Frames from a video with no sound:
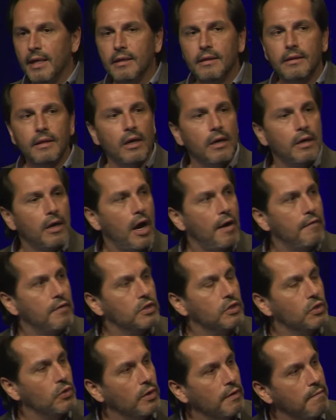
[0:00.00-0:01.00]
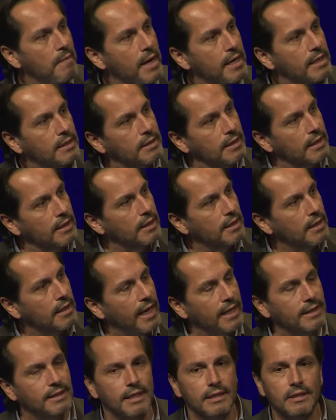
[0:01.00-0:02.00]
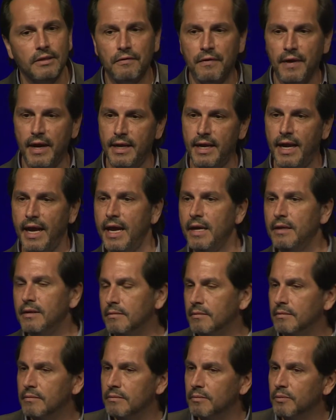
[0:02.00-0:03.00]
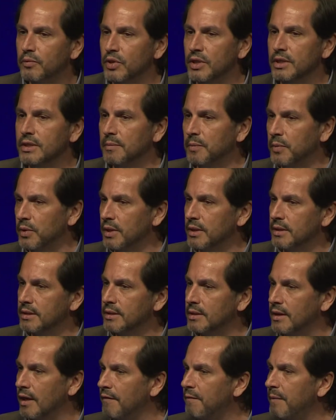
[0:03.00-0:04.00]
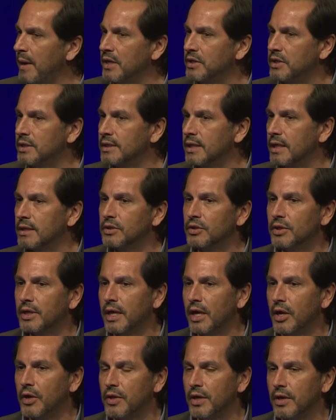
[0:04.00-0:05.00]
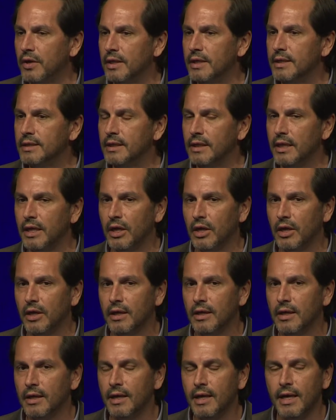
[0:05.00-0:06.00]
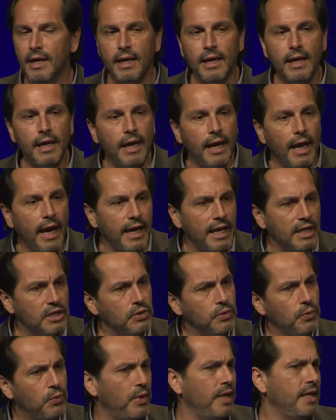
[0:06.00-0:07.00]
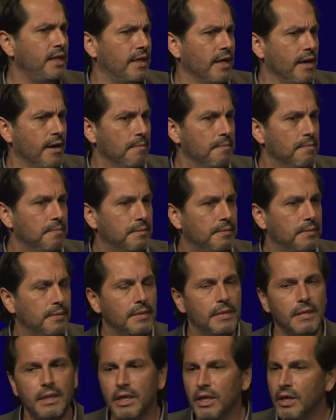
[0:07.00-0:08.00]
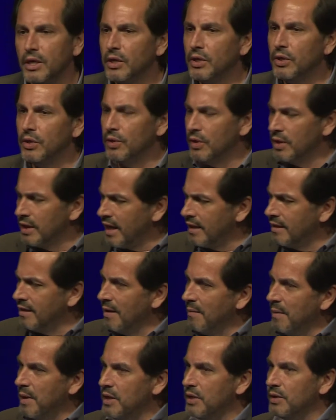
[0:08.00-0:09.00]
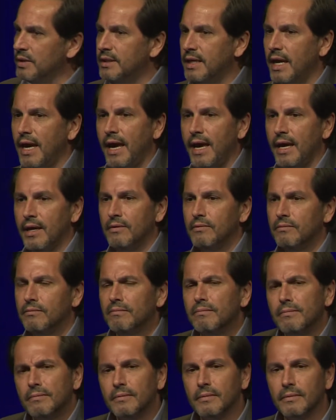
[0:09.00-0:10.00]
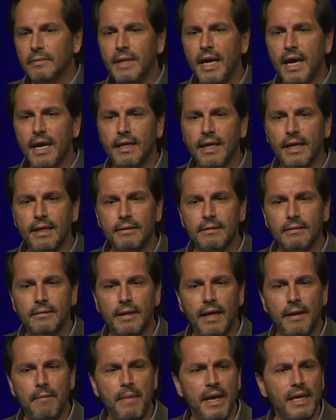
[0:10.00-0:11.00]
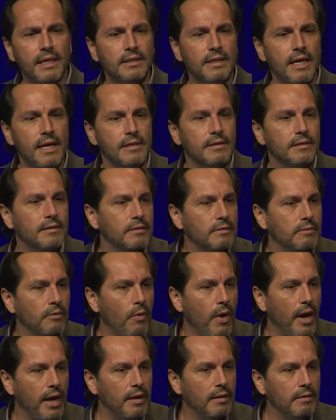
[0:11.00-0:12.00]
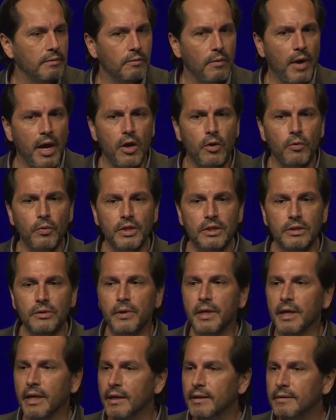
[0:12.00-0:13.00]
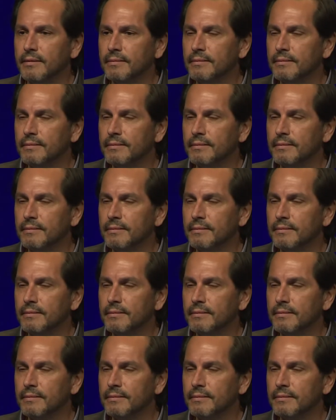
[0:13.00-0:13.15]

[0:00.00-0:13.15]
the Harvard School of Medicine identified 8 principles of patient-centered care that are listed here. And as you read them, you look at them and you say, yeah, that makes sense. Why aren't we doing it,